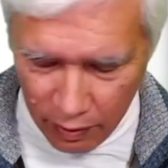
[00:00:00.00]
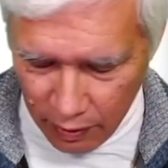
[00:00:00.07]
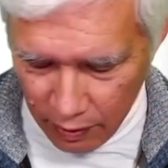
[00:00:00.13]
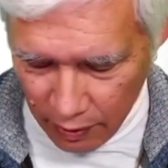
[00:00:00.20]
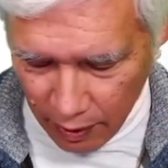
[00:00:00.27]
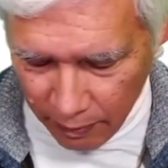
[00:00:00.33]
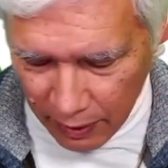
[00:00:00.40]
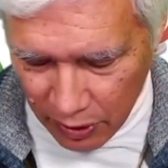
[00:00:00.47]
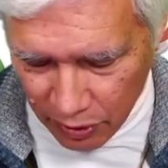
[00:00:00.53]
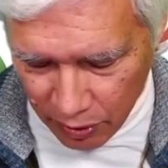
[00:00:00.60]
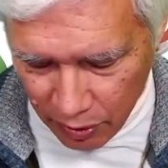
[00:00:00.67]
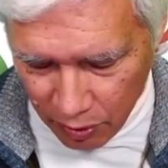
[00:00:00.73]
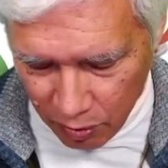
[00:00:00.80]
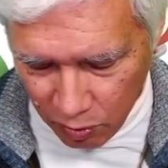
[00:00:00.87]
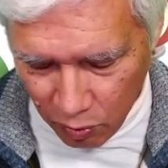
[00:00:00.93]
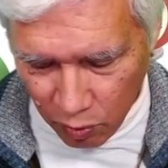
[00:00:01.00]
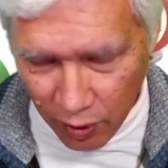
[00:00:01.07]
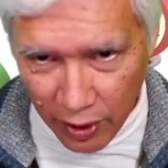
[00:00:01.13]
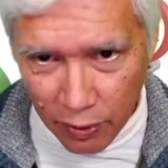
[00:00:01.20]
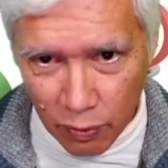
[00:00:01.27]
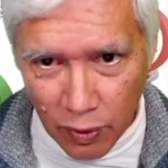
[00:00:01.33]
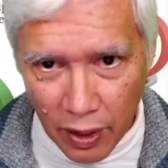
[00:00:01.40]
Let me do
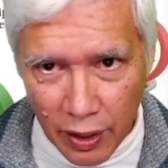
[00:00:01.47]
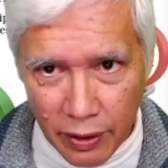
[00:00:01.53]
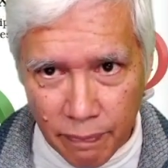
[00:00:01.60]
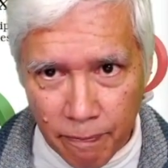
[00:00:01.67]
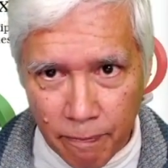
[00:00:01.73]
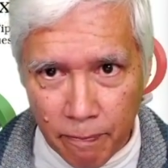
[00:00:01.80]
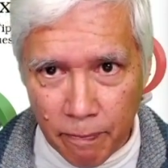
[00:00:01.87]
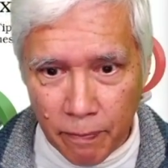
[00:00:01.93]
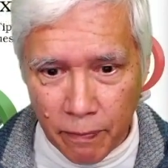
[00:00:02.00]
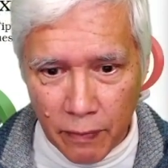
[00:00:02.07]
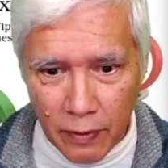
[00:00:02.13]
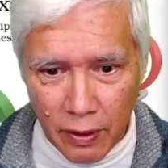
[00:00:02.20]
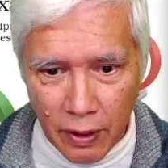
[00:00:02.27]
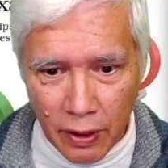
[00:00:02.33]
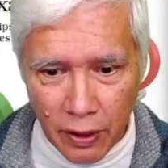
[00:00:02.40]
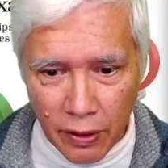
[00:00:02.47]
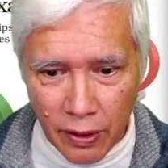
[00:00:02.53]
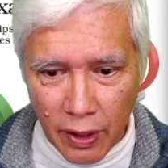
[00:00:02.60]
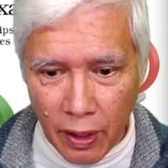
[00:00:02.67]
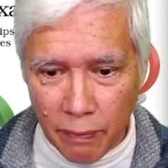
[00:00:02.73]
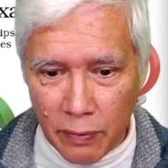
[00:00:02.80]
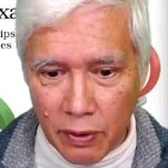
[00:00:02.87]
one run here, and
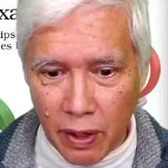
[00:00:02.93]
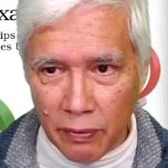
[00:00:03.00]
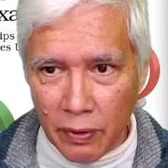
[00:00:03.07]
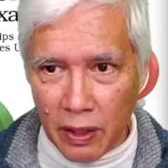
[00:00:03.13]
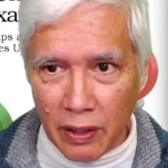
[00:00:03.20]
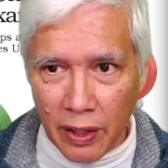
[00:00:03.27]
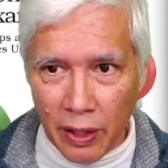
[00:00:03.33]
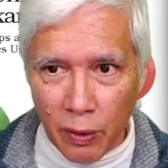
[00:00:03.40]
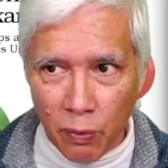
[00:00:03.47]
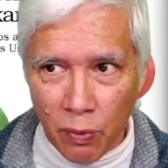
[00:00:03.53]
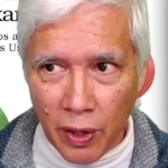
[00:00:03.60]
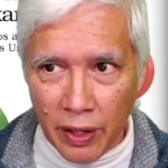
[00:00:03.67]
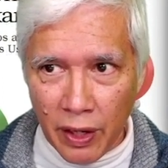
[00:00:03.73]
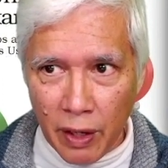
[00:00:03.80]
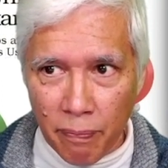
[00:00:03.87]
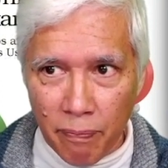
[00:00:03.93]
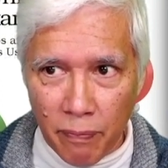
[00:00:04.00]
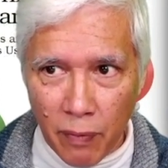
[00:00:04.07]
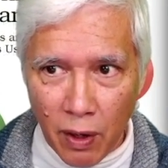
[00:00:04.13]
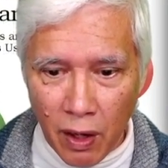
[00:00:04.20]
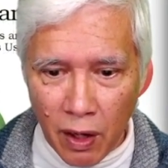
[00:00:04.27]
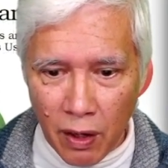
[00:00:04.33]
I'm going to let it run up.
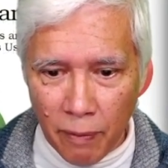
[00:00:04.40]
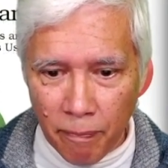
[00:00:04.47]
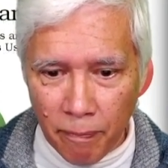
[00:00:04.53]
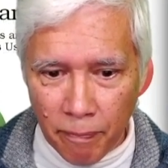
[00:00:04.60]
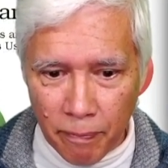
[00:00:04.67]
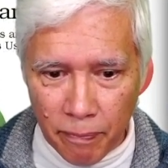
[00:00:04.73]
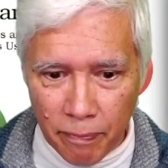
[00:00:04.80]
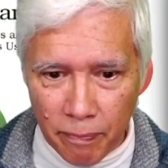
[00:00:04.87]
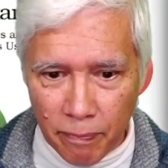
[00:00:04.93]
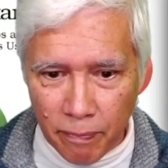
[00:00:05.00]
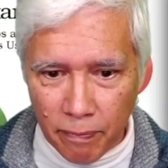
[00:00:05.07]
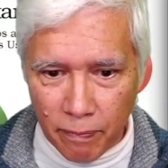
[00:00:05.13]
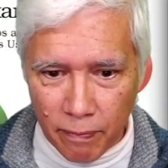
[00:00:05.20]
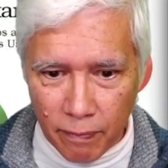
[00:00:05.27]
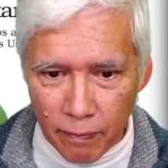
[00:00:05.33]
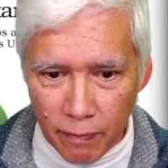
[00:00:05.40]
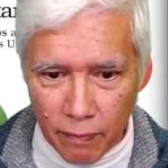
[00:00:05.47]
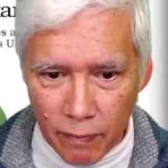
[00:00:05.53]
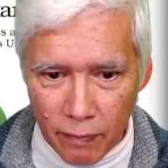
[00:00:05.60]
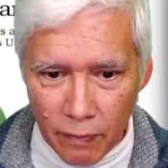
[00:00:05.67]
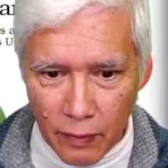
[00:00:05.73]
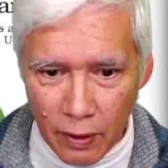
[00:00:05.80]

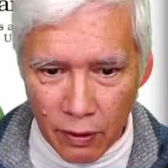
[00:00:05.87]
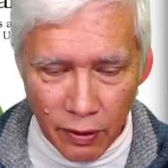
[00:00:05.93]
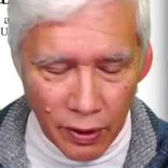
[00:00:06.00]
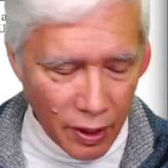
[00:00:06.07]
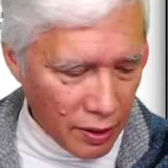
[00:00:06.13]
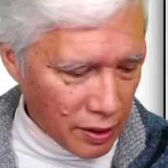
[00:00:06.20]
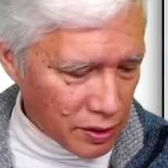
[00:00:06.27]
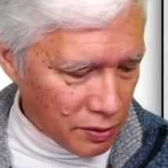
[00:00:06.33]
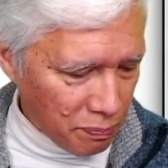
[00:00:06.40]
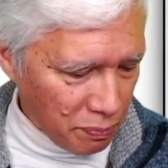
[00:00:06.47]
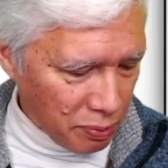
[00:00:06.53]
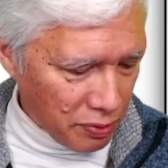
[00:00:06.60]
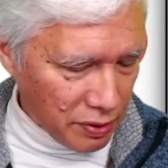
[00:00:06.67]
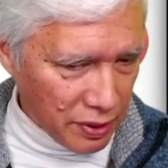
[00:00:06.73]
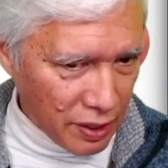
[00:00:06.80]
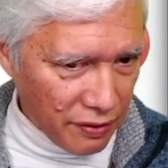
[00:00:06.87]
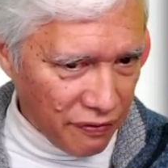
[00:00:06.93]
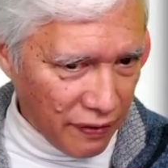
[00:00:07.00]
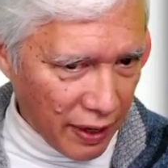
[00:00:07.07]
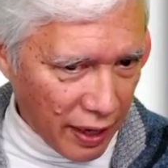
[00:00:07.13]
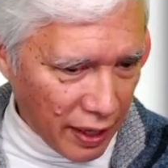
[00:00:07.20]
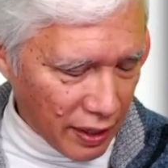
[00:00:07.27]
Okay, that's pretty
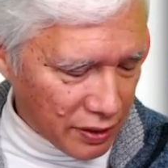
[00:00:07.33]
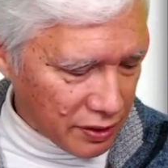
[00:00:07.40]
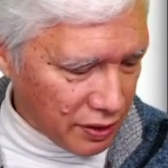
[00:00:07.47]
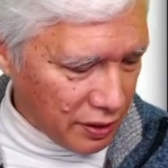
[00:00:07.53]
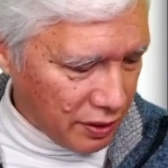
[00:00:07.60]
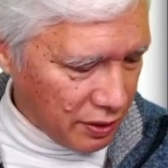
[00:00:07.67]
fast.